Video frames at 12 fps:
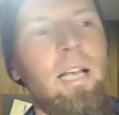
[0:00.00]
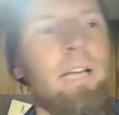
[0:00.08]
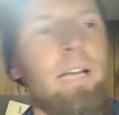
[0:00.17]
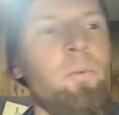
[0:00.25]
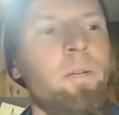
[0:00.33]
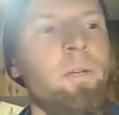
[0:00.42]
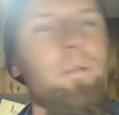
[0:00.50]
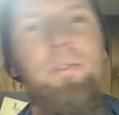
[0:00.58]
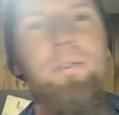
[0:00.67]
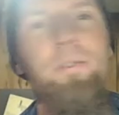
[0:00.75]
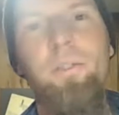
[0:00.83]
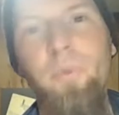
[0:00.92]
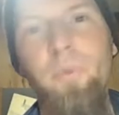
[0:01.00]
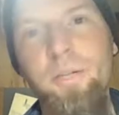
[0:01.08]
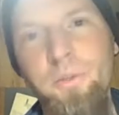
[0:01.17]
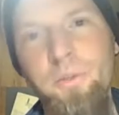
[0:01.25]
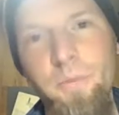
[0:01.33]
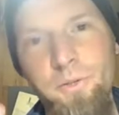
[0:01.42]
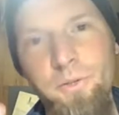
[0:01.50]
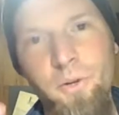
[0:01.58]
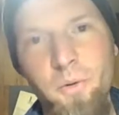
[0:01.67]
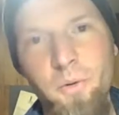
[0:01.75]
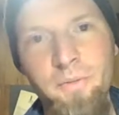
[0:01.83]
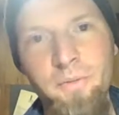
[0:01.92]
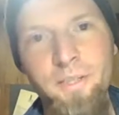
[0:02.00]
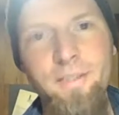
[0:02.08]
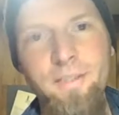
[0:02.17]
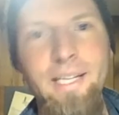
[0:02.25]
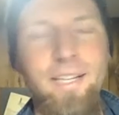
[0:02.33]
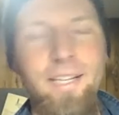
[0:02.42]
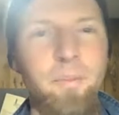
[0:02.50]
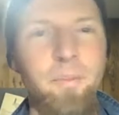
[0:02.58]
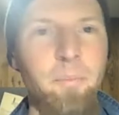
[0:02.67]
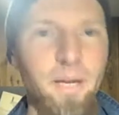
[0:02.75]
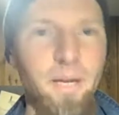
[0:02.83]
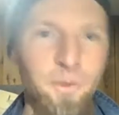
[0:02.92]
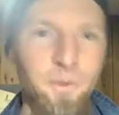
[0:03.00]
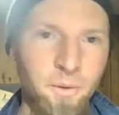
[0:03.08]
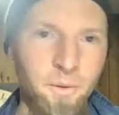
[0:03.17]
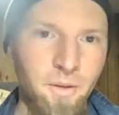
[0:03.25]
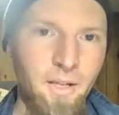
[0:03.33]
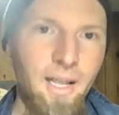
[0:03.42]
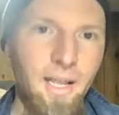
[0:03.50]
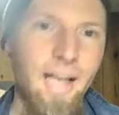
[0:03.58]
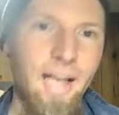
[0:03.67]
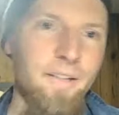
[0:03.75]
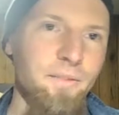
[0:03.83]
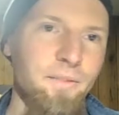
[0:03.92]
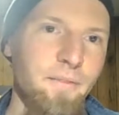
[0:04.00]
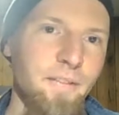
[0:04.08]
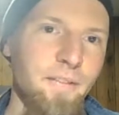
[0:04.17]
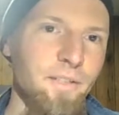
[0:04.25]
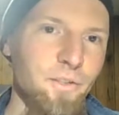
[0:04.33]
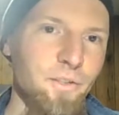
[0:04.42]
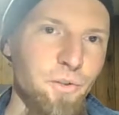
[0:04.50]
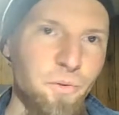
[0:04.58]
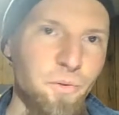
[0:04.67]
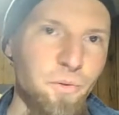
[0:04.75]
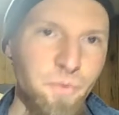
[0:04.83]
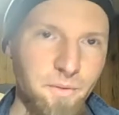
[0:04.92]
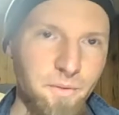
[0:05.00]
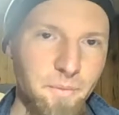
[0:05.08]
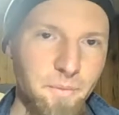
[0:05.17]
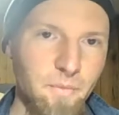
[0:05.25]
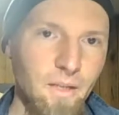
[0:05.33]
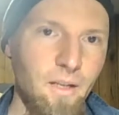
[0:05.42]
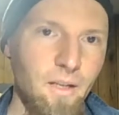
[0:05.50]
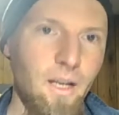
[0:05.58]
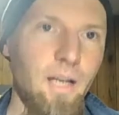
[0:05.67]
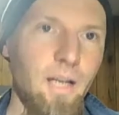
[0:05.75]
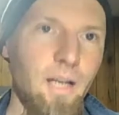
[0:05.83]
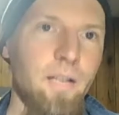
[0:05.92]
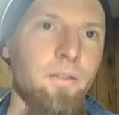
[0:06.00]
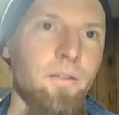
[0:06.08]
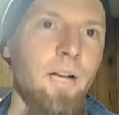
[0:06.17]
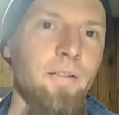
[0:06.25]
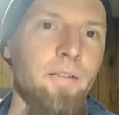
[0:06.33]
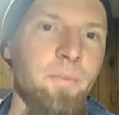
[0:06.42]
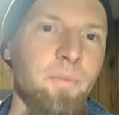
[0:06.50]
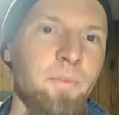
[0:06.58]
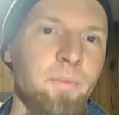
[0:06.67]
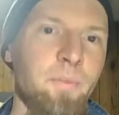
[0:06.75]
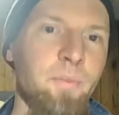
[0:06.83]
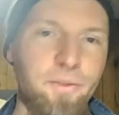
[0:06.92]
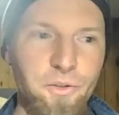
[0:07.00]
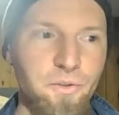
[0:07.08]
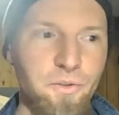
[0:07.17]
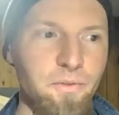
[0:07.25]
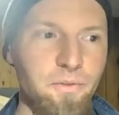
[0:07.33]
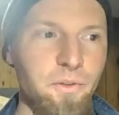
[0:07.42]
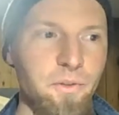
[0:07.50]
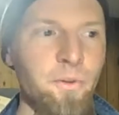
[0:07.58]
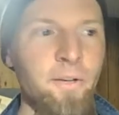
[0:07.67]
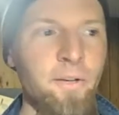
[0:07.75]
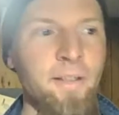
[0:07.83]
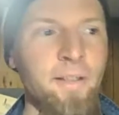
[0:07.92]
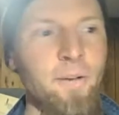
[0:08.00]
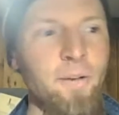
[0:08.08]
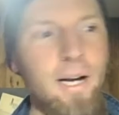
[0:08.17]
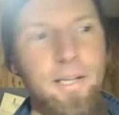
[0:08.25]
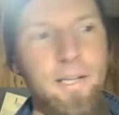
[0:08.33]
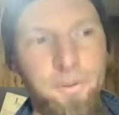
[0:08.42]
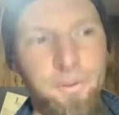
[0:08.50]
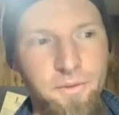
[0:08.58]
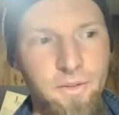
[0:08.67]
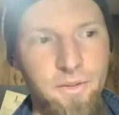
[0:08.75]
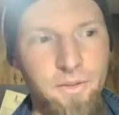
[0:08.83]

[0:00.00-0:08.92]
we are in a situation in which COVID is getting better at infecting children, and hospitalizations of children are at their highest.